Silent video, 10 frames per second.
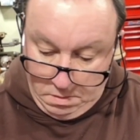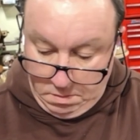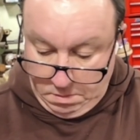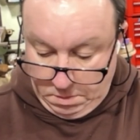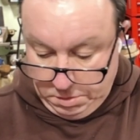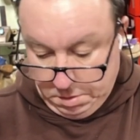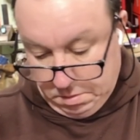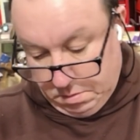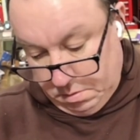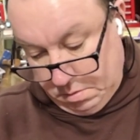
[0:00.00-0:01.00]
Oh, there's a
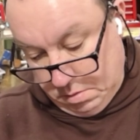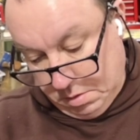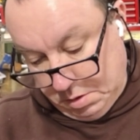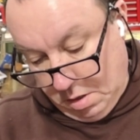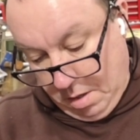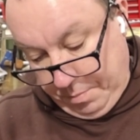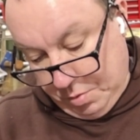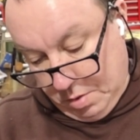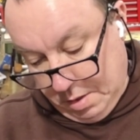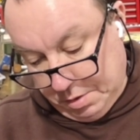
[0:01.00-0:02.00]
stop. Do
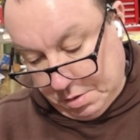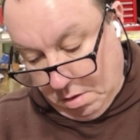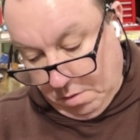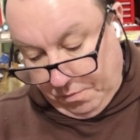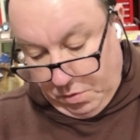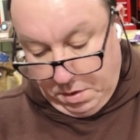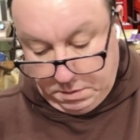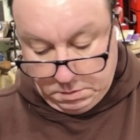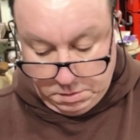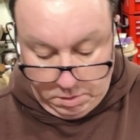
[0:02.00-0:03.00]
not discard foil.
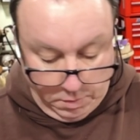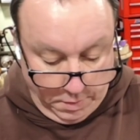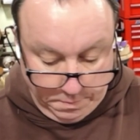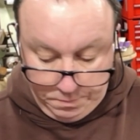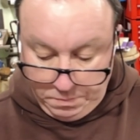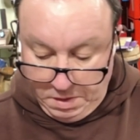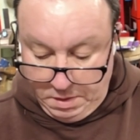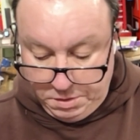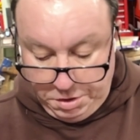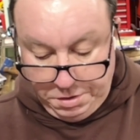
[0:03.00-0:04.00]
So anyway,
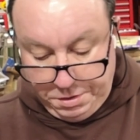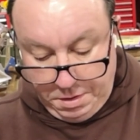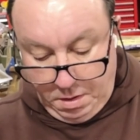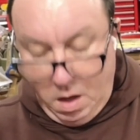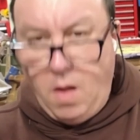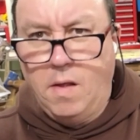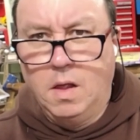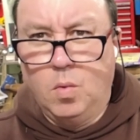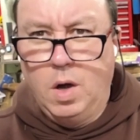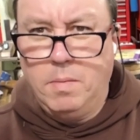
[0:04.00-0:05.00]
it's in here.
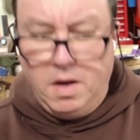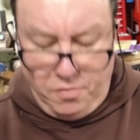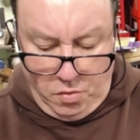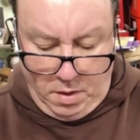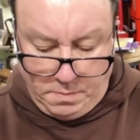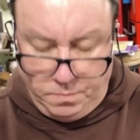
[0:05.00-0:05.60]
What did I buy it for?